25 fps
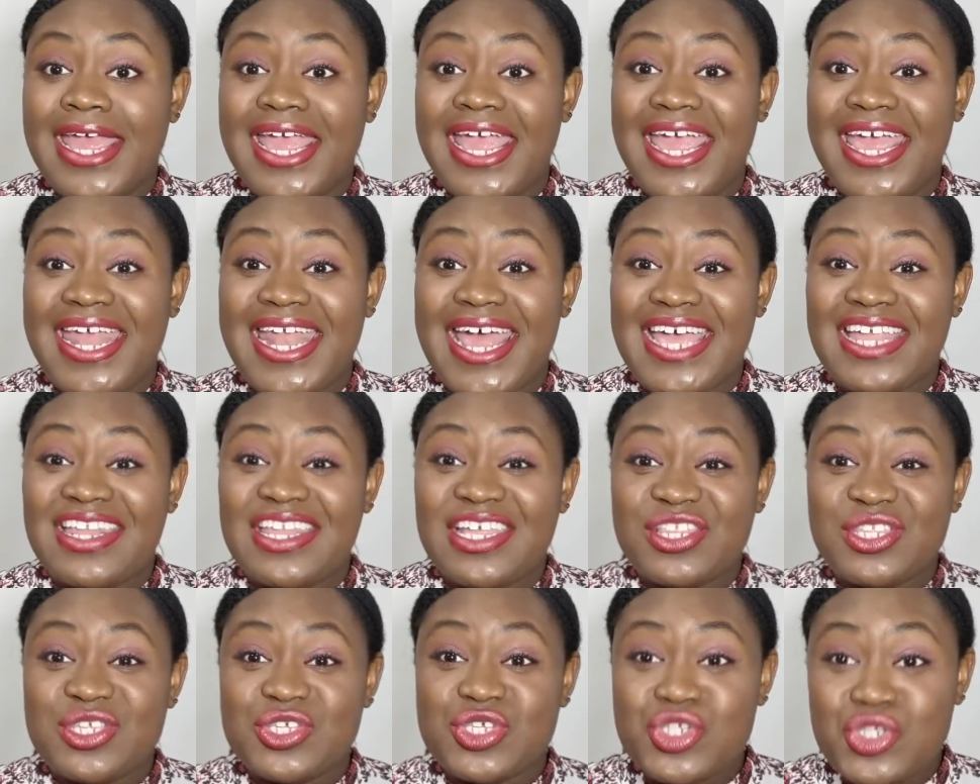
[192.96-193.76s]
and I
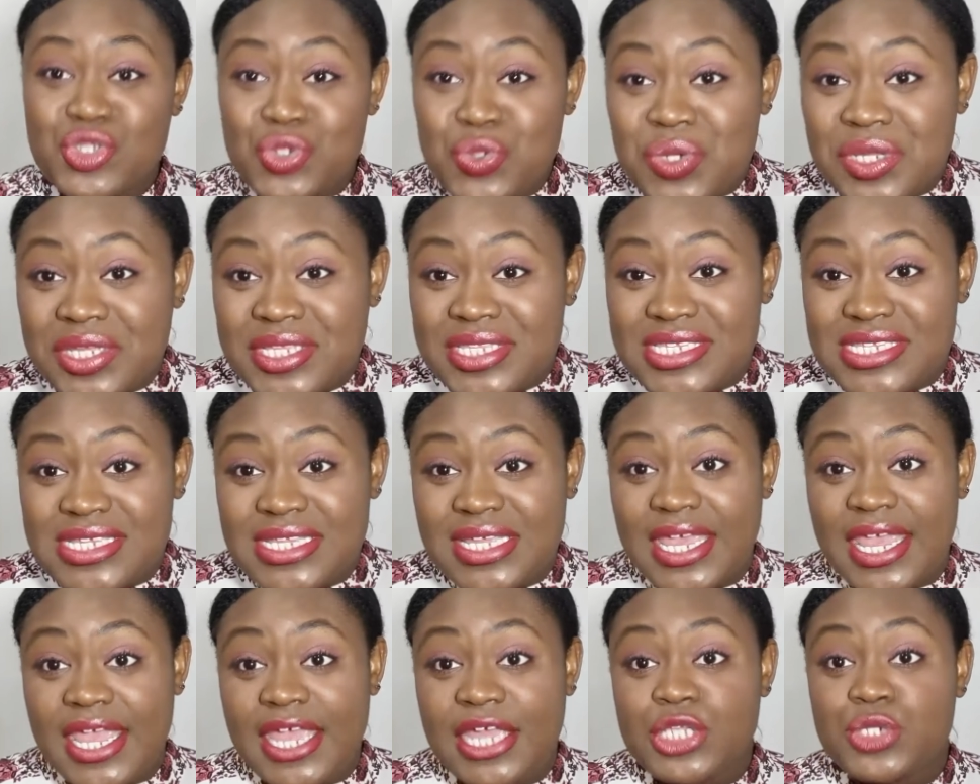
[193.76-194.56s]
let the students
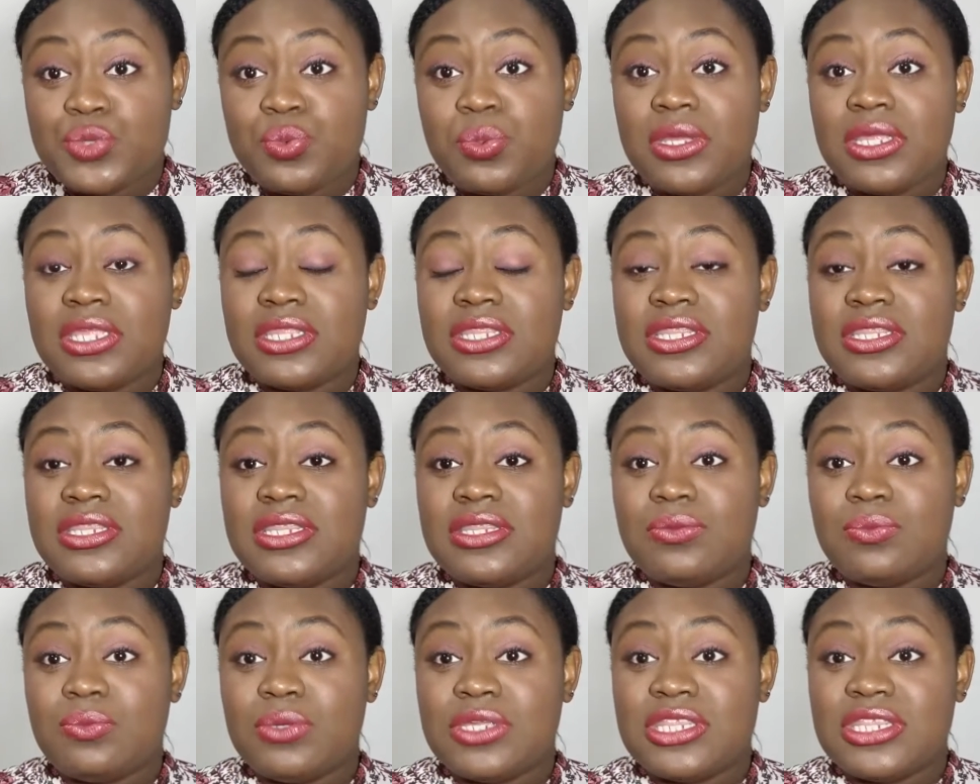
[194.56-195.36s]
engage with
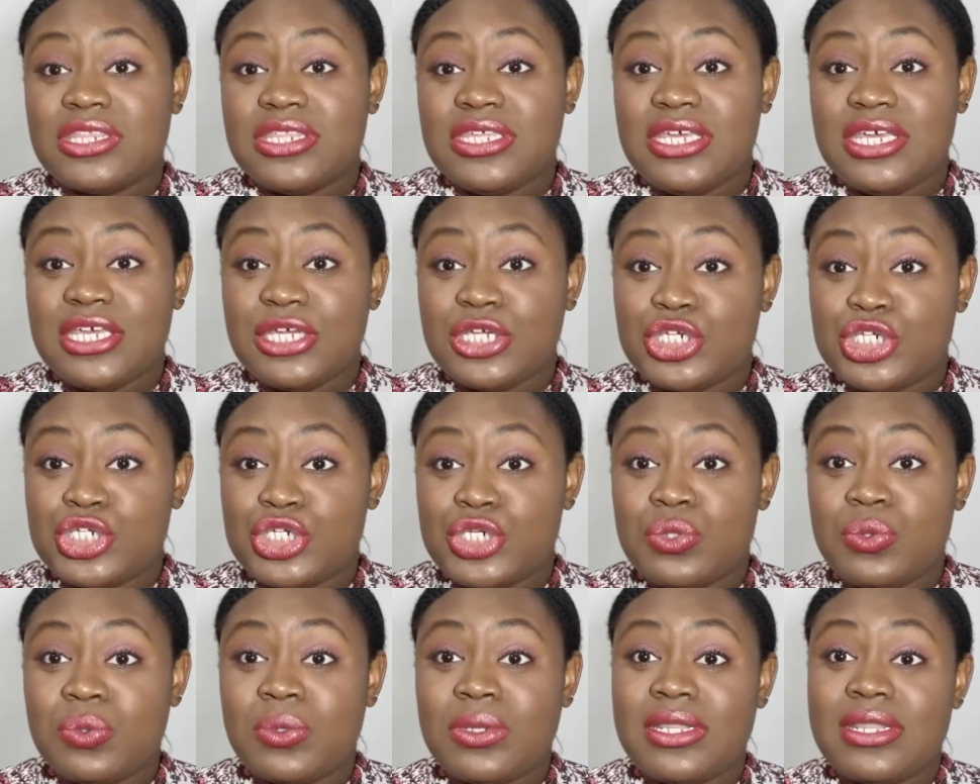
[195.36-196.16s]
the
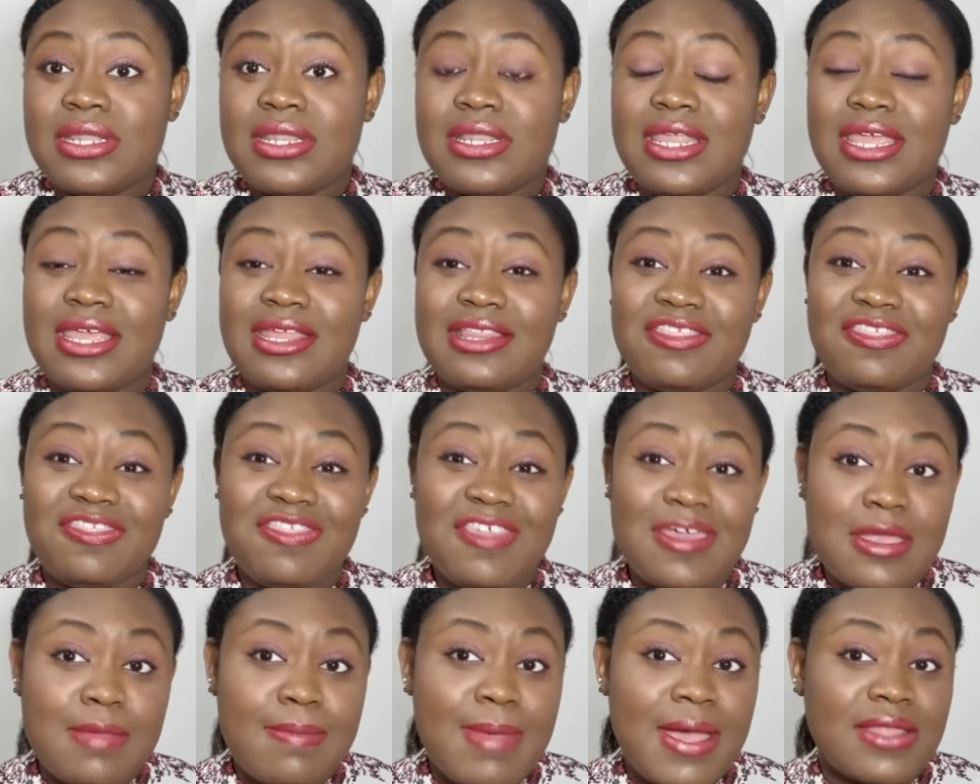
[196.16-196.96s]
issue and
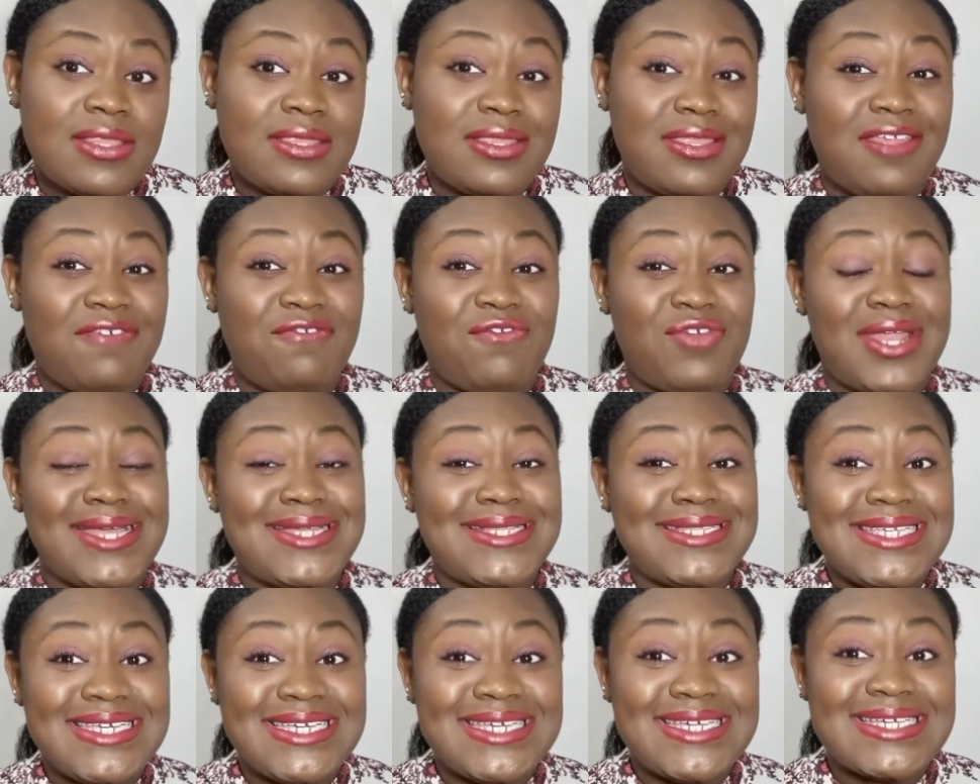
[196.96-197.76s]
think about different
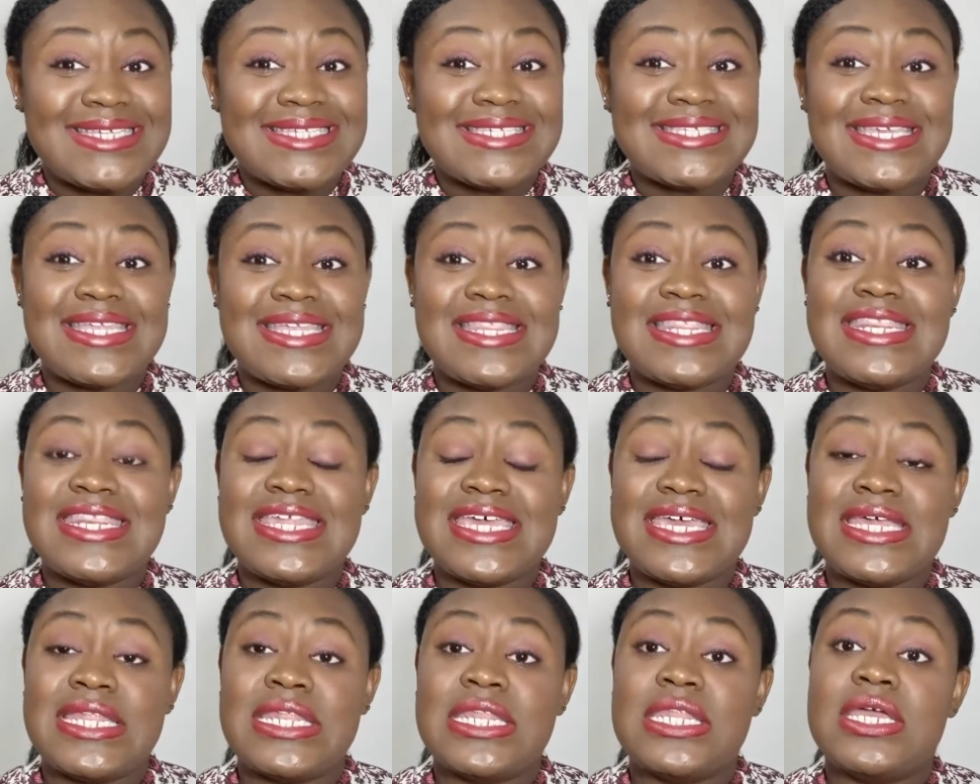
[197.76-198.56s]
ideas, and
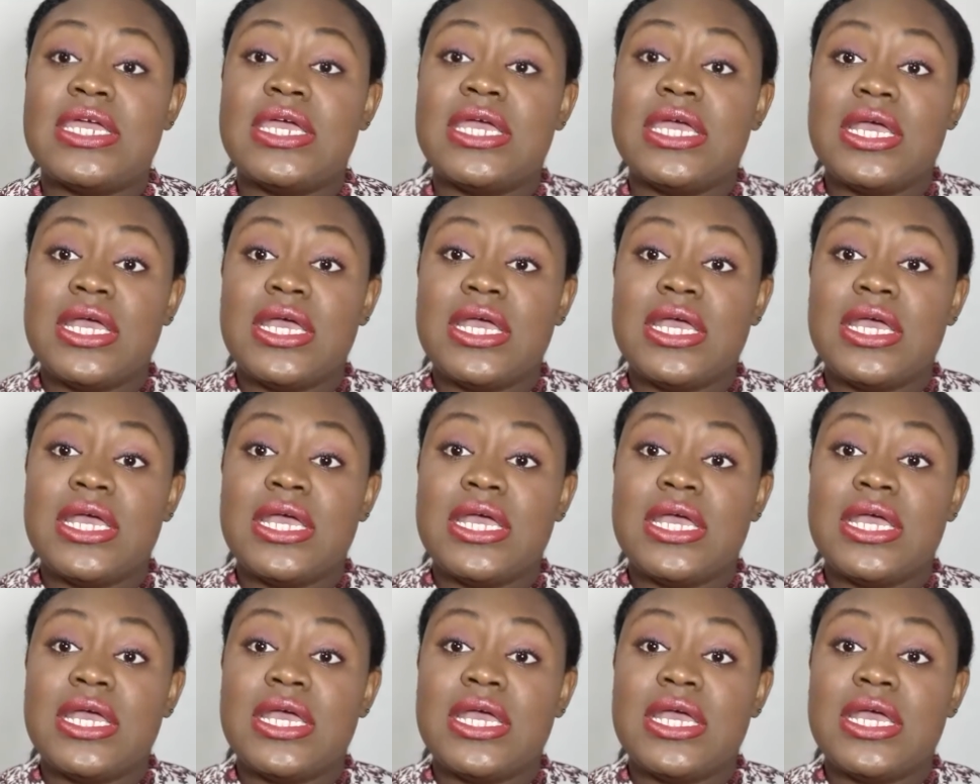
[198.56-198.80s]
then